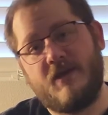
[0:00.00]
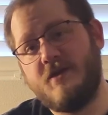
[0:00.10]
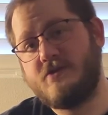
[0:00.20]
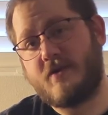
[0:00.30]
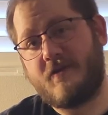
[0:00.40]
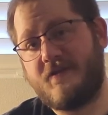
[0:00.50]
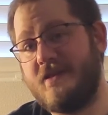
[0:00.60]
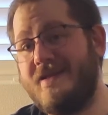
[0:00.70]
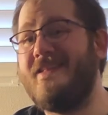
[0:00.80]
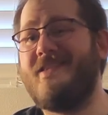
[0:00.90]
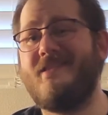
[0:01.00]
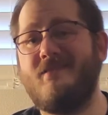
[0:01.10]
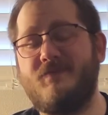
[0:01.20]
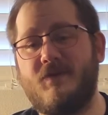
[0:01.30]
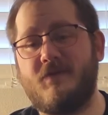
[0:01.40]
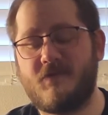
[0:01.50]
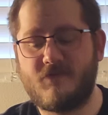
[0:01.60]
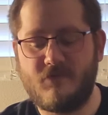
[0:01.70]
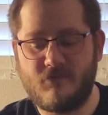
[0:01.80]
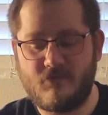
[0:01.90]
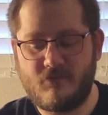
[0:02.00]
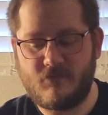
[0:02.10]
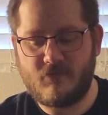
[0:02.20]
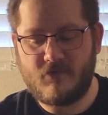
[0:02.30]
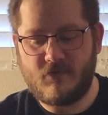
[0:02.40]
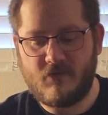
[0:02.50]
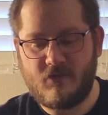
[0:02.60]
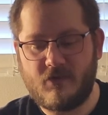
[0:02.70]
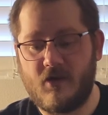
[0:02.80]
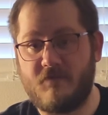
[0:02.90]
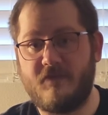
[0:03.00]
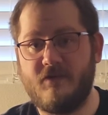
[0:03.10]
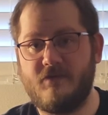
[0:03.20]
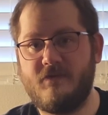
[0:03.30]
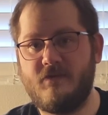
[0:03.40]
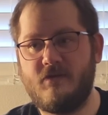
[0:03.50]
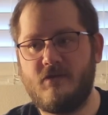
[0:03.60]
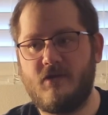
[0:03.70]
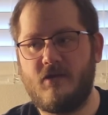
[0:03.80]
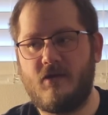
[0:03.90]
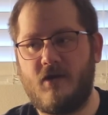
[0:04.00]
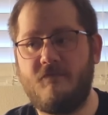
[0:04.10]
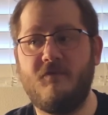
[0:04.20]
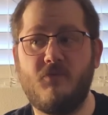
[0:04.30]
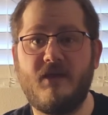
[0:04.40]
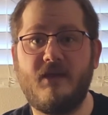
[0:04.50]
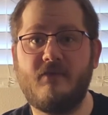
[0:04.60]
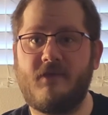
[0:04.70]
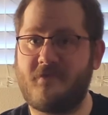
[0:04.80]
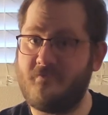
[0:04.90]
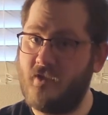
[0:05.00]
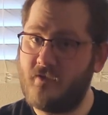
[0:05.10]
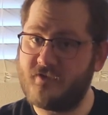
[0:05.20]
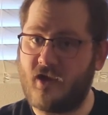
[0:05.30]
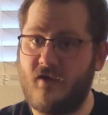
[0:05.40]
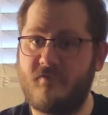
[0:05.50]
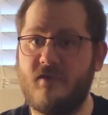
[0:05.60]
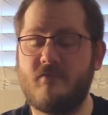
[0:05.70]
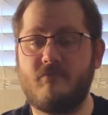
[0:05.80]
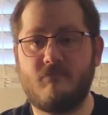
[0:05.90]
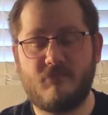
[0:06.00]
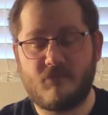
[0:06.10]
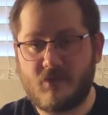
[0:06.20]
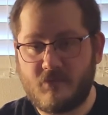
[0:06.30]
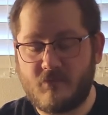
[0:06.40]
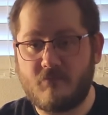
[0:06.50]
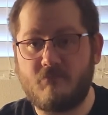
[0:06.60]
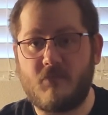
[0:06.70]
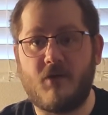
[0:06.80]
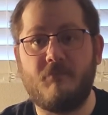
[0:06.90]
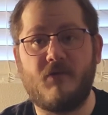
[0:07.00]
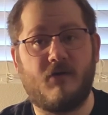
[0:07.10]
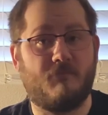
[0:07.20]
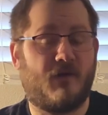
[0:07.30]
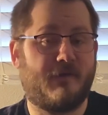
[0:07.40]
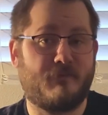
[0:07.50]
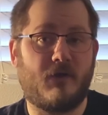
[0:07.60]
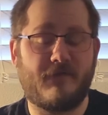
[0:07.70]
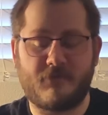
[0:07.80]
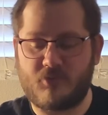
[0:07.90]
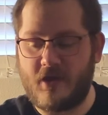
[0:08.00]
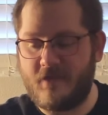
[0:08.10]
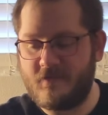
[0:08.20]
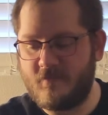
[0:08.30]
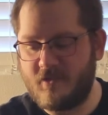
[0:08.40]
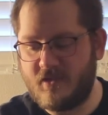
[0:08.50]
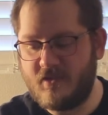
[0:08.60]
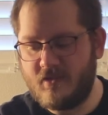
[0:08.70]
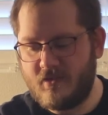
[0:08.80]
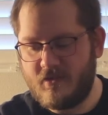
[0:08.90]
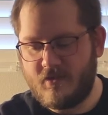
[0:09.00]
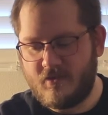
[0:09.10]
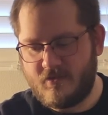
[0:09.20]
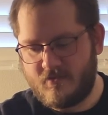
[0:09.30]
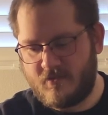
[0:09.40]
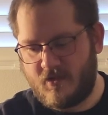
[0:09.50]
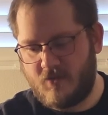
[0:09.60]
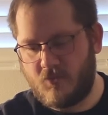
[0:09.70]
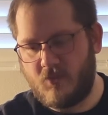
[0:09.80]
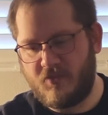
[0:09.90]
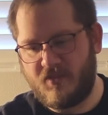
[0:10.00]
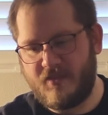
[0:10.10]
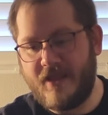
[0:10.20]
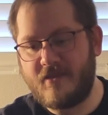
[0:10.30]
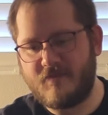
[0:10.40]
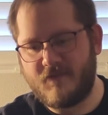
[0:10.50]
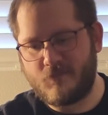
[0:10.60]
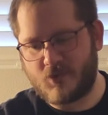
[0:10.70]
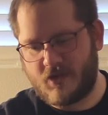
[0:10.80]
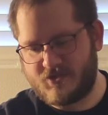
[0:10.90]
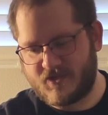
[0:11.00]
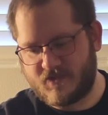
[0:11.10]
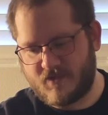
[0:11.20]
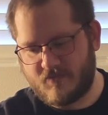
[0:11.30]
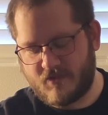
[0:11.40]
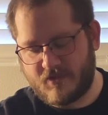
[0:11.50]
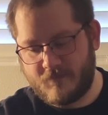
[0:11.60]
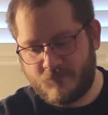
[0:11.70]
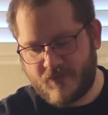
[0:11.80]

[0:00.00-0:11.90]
Interestingly, this is the first Garfield of the week that's involved coffee. A small surprise to me, what with the length of this project and everything.